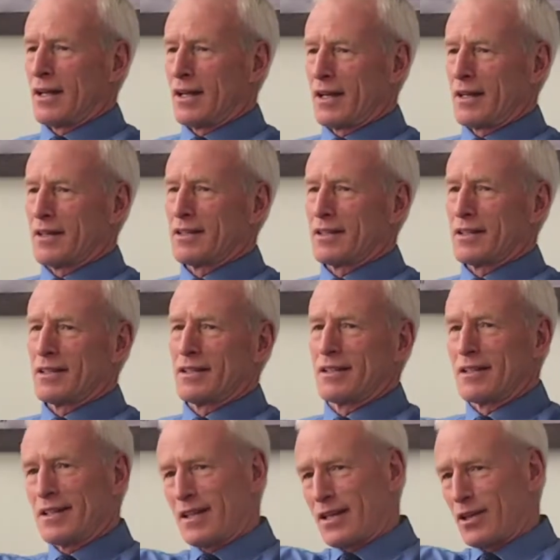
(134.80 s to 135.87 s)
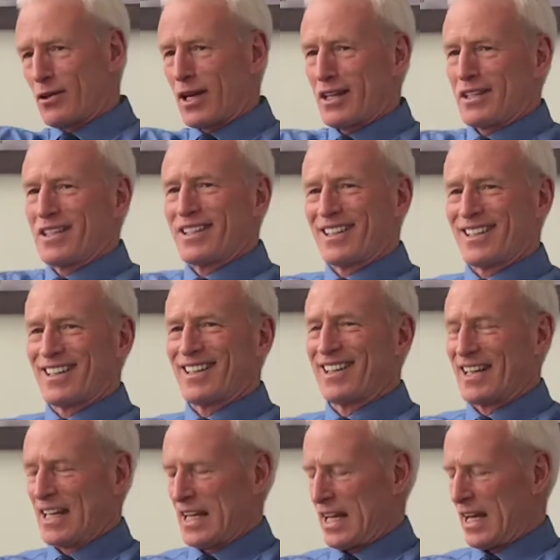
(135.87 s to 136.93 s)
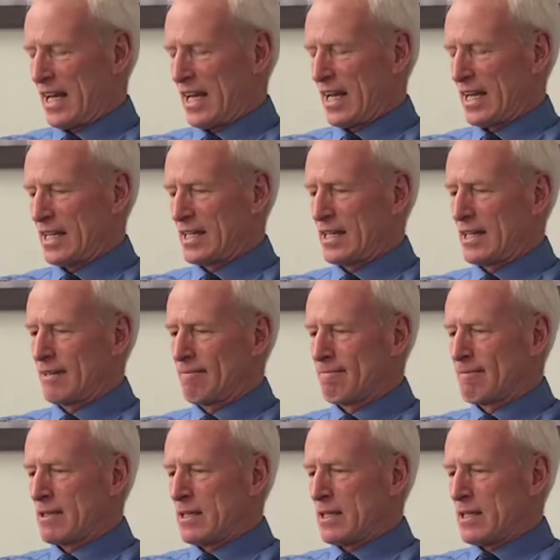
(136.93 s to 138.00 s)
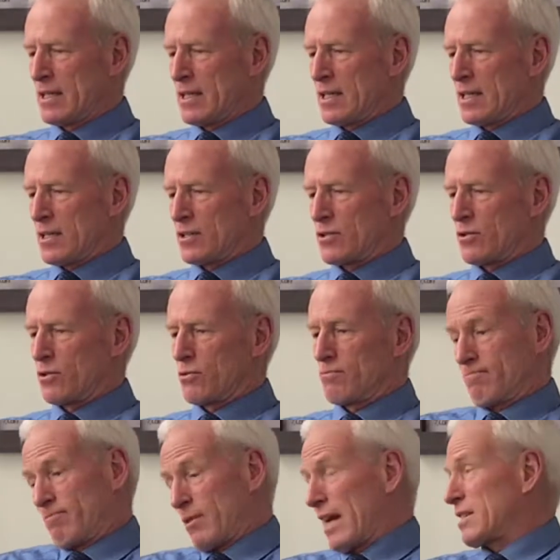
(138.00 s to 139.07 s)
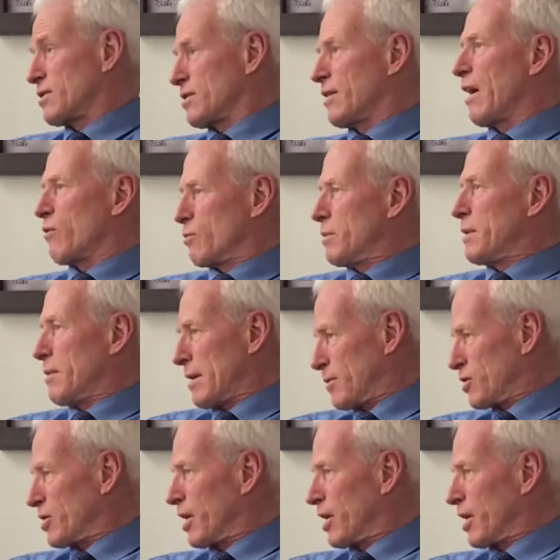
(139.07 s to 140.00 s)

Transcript: and hey, Grant, and so that's that would be maybe